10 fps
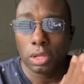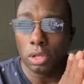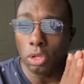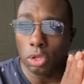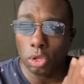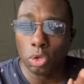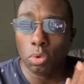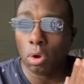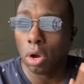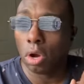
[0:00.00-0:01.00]

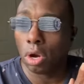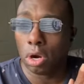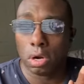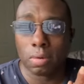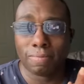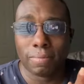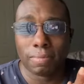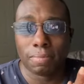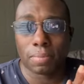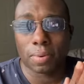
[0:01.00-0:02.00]
you are
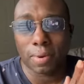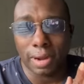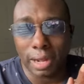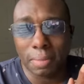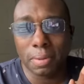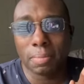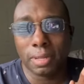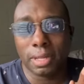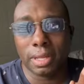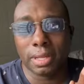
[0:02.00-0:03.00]

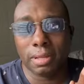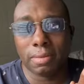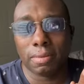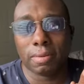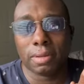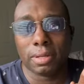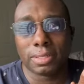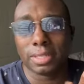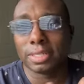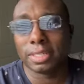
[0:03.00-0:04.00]
probably
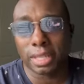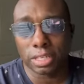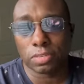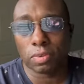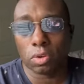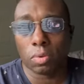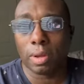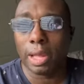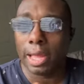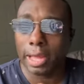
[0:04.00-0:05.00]
successful
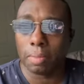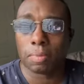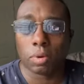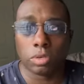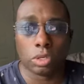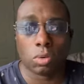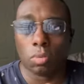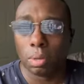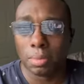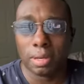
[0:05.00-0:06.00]
at approaching a
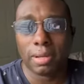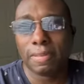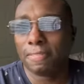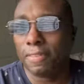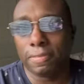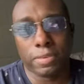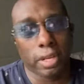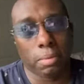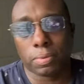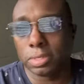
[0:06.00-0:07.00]
woman
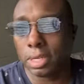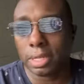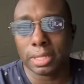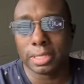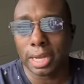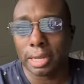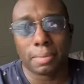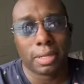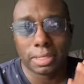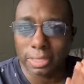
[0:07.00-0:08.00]
15% of the time.
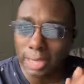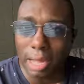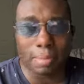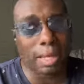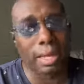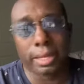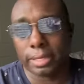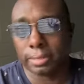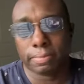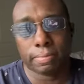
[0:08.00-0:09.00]
Stop
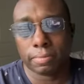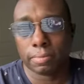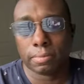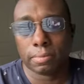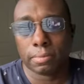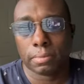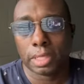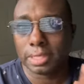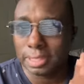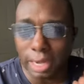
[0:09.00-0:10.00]
lying.
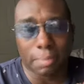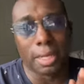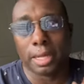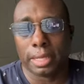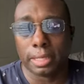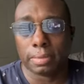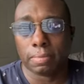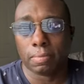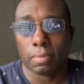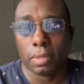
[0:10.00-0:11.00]
Stop lying.
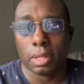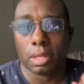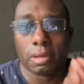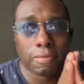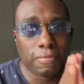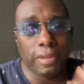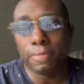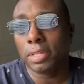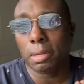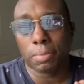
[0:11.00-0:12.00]

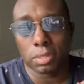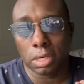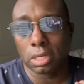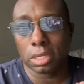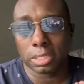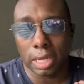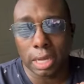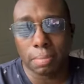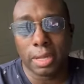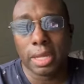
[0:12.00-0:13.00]
15% of the
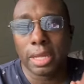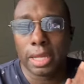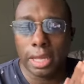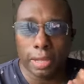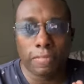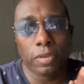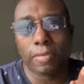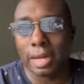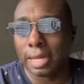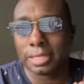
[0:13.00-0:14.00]
time, if you've
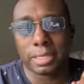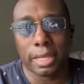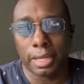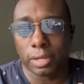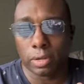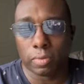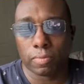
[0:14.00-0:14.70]
got skill.